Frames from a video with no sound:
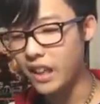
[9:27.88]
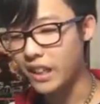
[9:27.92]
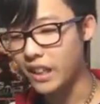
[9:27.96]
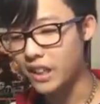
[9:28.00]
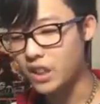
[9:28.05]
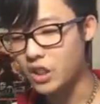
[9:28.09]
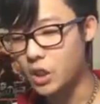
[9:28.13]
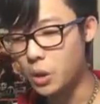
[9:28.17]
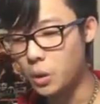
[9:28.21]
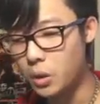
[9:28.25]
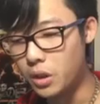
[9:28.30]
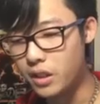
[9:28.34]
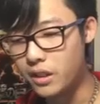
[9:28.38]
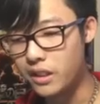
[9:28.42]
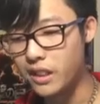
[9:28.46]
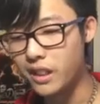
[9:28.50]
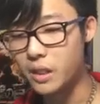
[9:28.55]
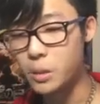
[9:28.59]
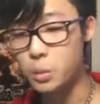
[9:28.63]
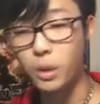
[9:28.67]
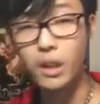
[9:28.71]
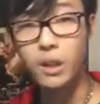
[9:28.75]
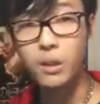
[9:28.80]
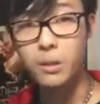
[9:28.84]
I get 2 of
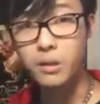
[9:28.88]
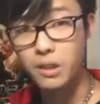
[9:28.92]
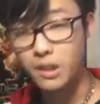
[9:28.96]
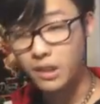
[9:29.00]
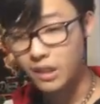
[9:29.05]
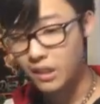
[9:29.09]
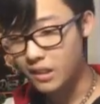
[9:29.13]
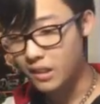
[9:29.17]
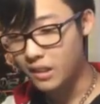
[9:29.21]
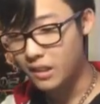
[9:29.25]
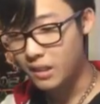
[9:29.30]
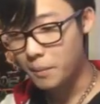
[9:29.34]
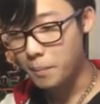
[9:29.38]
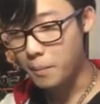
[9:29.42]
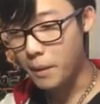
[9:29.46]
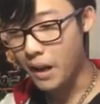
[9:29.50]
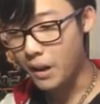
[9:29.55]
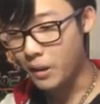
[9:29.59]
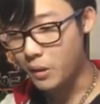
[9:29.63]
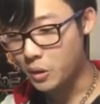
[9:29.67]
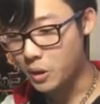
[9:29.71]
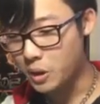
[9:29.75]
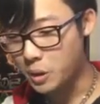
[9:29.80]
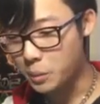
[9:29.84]
these, wow.
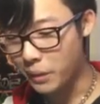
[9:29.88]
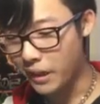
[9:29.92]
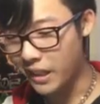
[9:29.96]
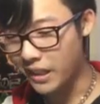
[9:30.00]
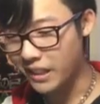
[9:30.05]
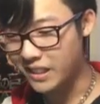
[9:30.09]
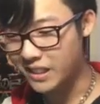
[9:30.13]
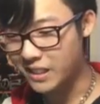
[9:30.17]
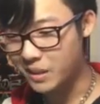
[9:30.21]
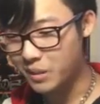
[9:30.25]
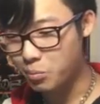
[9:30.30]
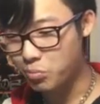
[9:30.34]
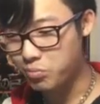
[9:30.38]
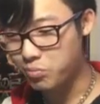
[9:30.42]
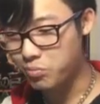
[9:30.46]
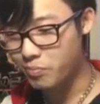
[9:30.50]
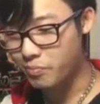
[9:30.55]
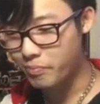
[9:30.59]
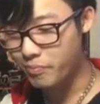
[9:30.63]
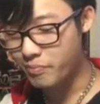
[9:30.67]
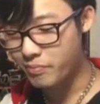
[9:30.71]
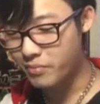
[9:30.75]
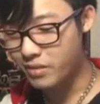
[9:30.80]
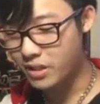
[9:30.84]
Baku Spikes,
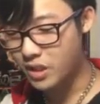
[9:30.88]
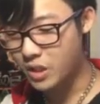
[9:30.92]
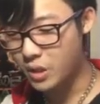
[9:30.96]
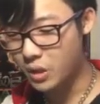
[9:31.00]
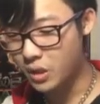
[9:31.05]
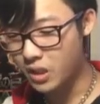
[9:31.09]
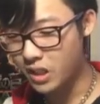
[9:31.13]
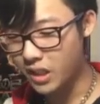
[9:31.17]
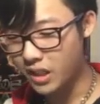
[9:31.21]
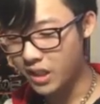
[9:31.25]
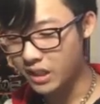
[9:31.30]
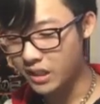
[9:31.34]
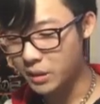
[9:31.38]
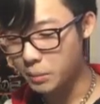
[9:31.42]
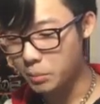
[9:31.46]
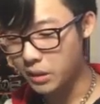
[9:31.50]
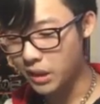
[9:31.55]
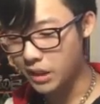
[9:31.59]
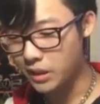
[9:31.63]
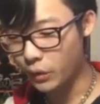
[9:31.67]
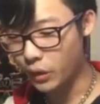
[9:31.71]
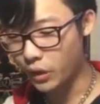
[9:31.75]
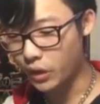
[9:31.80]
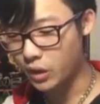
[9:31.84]
2 cost,
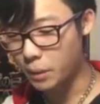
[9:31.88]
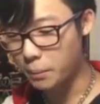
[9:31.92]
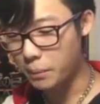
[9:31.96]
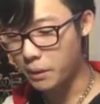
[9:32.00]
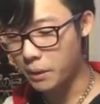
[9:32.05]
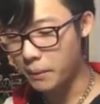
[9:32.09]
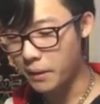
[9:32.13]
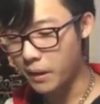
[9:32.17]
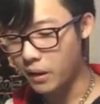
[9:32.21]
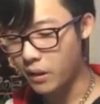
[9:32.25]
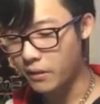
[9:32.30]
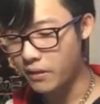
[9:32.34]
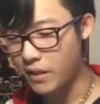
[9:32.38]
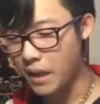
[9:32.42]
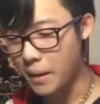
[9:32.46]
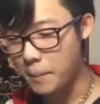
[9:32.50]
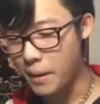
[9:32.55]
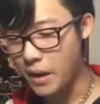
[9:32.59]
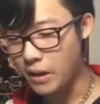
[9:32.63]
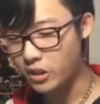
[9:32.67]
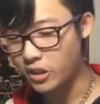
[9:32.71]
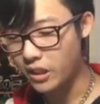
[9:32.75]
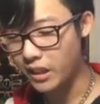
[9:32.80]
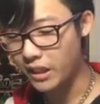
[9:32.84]
plus 400 beat power. That
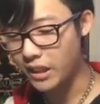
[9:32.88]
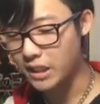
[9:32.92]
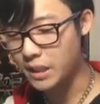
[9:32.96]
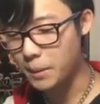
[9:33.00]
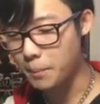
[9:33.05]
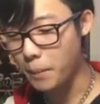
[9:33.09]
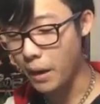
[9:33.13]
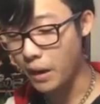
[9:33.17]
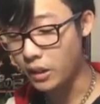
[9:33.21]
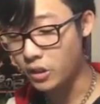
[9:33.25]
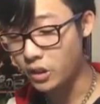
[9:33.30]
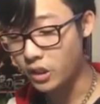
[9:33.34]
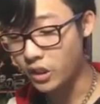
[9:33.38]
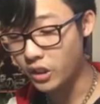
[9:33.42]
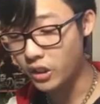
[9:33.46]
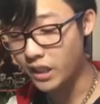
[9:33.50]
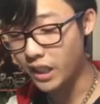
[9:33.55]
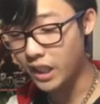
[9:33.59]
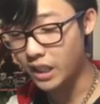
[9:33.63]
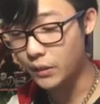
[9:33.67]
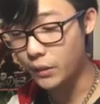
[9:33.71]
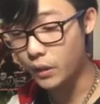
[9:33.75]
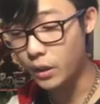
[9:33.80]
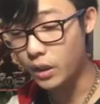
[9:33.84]
Bakugan has a Baku Gear
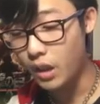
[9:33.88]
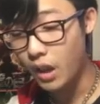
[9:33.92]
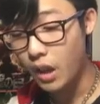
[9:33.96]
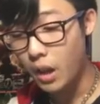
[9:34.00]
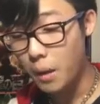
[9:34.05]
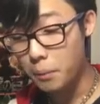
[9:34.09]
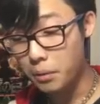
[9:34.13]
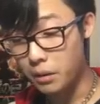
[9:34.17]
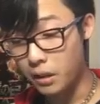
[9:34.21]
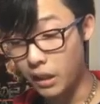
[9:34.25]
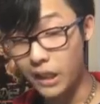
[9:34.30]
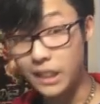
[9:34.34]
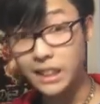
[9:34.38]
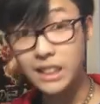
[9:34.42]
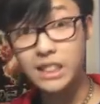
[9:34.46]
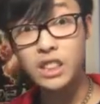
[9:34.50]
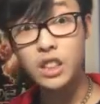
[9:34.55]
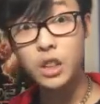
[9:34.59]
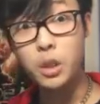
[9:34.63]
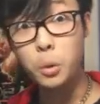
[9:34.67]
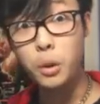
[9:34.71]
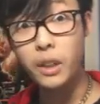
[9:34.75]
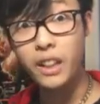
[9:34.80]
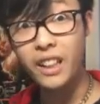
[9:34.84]
attached to it, plus
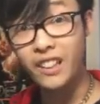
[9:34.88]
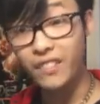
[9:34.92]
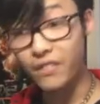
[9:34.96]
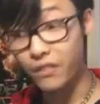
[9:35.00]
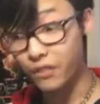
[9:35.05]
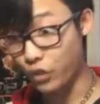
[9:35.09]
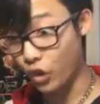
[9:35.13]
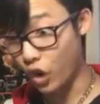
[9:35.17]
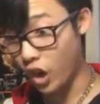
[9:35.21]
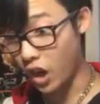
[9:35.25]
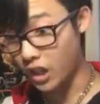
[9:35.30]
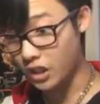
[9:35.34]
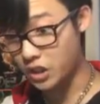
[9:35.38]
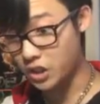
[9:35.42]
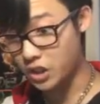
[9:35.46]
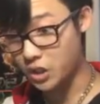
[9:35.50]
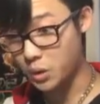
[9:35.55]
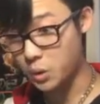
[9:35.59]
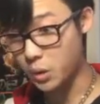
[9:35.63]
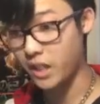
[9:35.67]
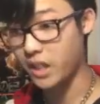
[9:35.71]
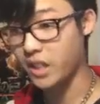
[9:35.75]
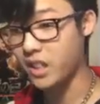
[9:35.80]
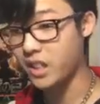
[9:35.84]
3 Frost
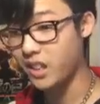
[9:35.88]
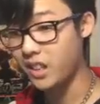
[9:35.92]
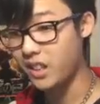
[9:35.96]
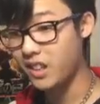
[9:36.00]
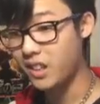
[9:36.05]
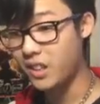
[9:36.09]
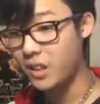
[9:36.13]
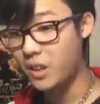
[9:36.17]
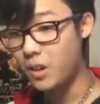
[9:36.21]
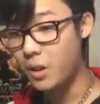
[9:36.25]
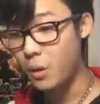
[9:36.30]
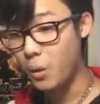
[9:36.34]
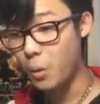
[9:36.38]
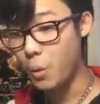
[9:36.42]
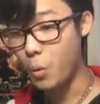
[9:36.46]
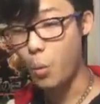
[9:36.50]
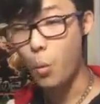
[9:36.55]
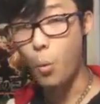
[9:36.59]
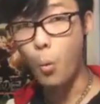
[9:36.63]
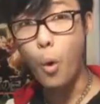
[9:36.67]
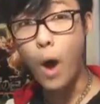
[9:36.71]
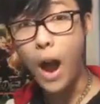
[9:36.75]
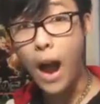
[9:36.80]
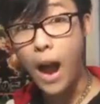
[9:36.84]
Strike.
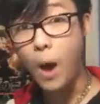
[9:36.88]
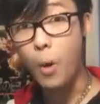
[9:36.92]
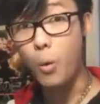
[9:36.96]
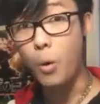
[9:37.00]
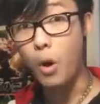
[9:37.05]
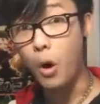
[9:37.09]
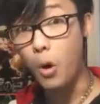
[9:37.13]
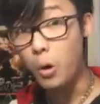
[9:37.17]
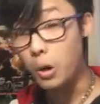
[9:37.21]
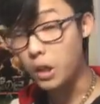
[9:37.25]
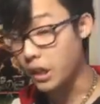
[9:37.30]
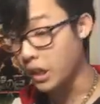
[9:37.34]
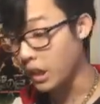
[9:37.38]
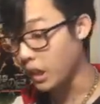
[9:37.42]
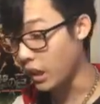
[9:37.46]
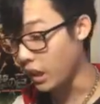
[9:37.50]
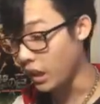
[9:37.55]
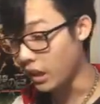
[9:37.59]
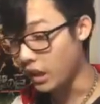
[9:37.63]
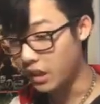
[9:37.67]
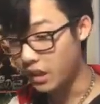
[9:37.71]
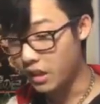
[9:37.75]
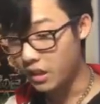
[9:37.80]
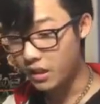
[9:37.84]
Wow,
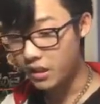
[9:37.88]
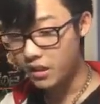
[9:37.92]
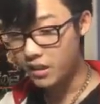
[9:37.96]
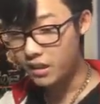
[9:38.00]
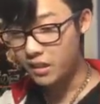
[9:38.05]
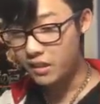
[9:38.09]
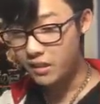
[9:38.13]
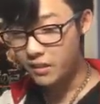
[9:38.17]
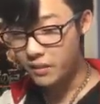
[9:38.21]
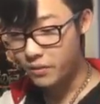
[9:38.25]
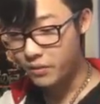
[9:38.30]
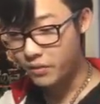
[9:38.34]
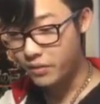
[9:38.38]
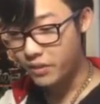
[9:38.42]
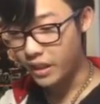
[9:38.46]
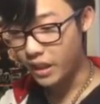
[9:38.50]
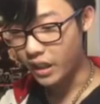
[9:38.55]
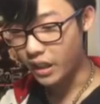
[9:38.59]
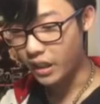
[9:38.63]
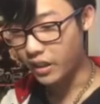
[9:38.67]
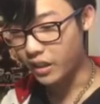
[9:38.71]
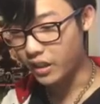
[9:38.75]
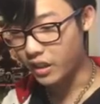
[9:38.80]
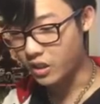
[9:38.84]
okay.
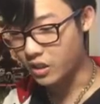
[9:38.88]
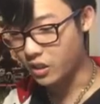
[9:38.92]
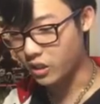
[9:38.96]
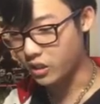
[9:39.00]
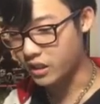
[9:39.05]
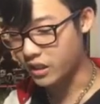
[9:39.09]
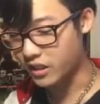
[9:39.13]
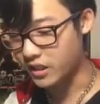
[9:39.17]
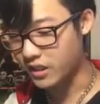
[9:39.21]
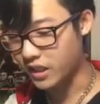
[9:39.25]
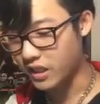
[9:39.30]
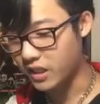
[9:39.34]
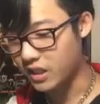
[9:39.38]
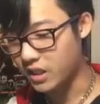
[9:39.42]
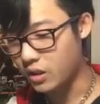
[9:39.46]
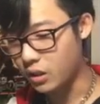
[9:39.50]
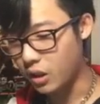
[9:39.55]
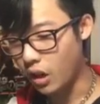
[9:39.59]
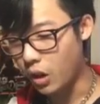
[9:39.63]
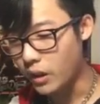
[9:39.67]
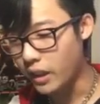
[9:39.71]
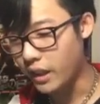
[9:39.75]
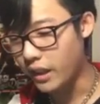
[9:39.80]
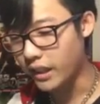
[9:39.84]
Another Dark
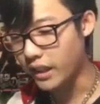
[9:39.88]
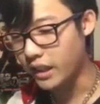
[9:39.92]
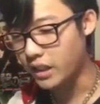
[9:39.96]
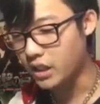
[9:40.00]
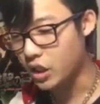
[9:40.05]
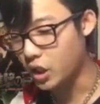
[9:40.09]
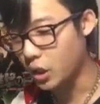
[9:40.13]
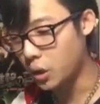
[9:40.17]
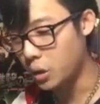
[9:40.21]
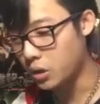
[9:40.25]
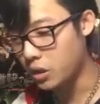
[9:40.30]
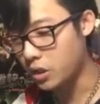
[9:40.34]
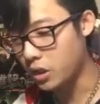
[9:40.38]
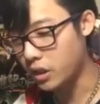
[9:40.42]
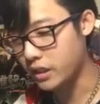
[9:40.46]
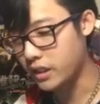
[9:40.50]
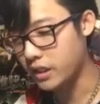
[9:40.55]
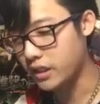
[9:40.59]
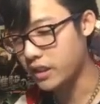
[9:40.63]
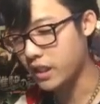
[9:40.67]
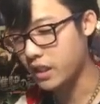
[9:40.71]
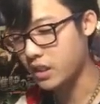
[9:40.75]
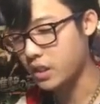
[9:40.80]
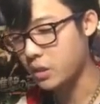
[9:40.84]
Disaster. Okay, I get 2 Dark
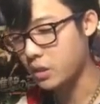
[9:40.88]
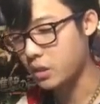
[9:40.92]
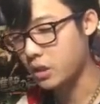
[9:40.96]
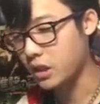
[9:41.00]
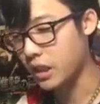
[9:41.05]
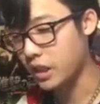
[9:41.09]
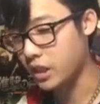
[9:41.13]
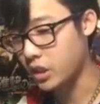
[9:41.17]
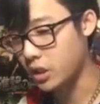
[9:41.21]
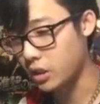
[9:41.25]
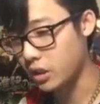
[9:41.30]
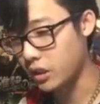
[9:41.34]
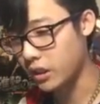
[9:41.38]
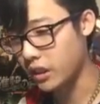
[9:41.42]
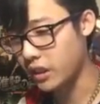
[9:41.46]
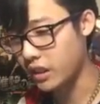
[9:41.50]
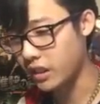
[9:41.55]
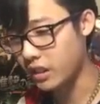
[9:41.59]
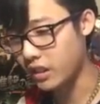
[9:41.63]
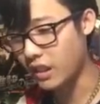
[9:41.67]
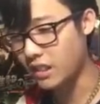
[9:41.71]
Disasters actually.